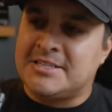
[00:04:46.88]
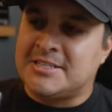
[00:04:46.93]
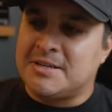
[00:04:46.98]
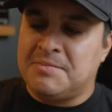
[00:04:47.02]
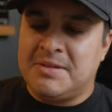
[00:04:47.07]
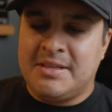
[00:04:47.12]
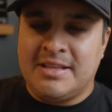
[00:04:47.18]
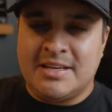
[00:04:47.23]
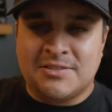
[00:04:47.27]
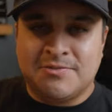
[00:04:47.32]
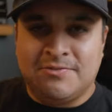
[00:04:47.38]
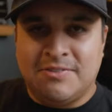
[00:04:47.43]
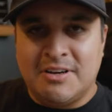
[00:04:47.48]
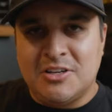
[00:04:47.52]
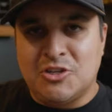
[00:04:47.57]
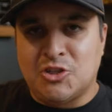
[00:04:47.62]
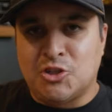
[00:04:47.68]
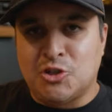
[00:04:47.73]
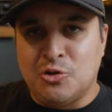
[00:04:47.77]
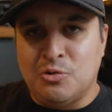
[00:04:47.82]
something that's
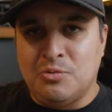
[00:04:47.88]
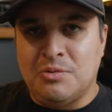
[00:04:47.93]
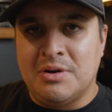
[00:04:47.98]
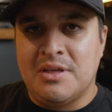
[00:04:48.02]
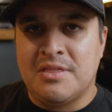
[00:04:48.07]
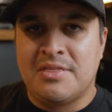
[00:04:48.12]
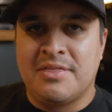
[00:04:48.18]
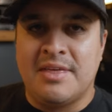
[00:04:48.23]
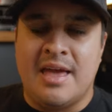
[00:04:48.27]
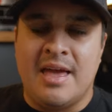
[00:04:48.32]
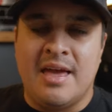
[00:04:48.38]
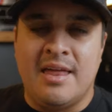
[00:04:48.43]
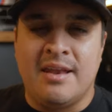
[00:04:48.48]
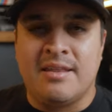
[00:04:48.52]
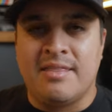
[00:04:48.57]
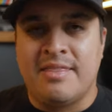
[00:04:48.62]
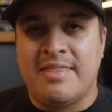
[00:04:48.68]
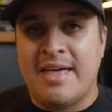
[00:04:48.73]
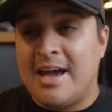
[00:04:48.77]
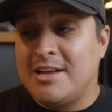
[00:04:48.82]
fun to shoot with,
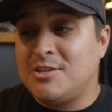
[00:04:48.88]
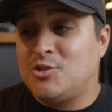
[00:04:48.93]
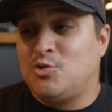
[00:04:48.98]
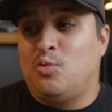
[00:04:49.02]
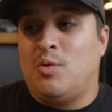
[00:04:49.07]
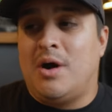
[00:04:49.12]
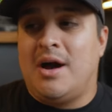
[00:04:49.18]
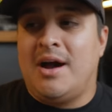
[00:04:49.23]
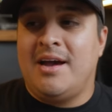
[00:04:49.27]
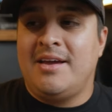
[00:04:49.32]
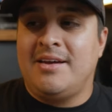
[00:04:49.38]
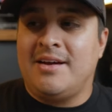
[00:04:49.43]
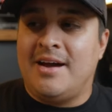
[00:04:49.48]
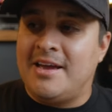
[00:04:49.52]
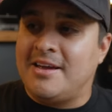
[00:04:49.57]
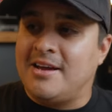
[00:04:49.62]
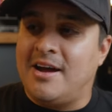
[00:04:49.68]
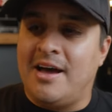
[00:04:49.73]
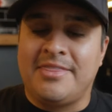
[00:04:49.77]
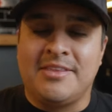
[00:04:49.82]
and that's why
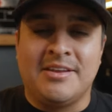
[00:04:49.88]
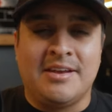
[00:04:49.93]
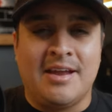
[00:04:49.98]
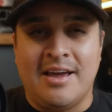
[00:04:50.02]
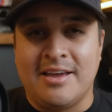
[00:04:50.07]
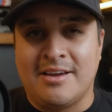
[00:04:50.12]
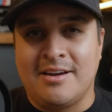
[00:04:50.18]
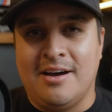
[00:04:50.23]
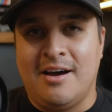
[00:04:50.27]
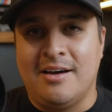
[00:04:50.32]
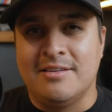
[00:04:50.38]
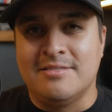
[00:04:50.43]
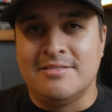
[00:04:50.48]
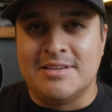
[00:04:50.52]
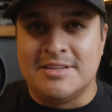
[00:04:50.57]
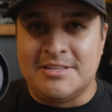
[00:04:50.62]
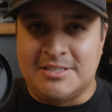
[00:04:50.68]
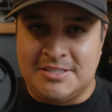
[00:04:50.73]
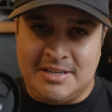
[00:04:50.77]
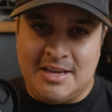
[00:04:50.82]
I got the
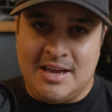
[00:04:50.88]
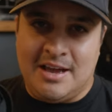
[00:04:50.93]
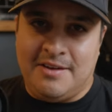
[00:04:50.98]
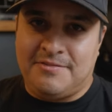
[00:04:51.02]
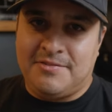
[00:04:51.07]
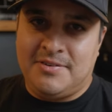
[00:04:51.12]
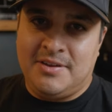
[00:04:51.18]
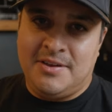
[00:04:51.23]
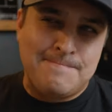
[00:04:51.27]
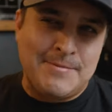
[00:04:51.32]
Nikon ZF.